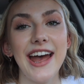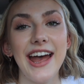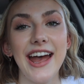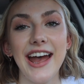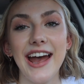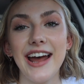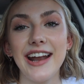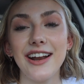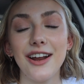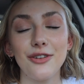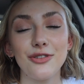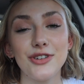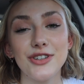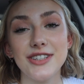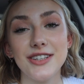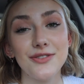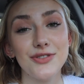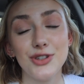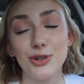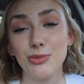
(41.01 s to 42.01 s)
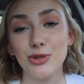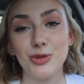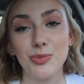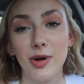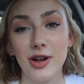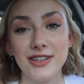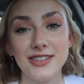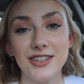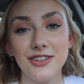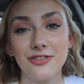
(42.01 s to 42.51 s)
And I've received so much
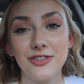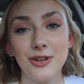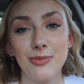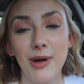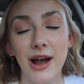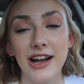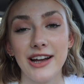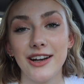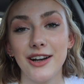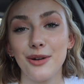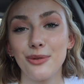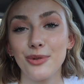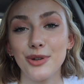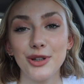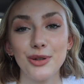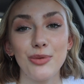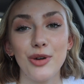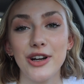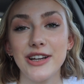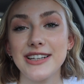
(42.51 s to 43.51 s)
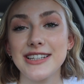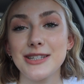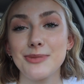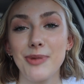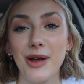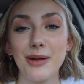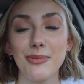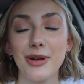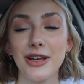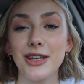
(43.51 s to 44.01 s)
positive feedback and I really want to
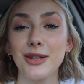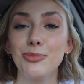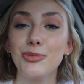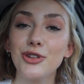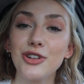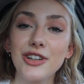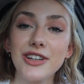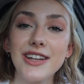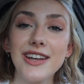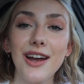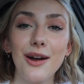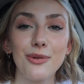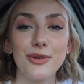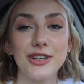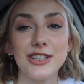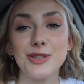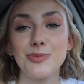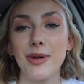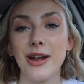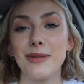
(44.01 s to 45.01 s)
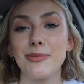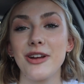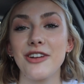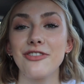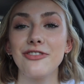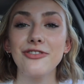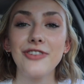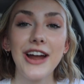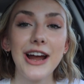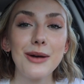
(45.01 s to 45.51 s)
expand my community. I want to expand my
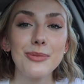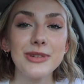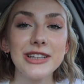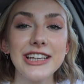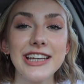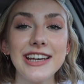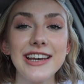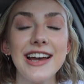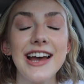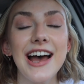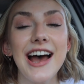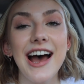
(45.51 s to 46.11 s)
family.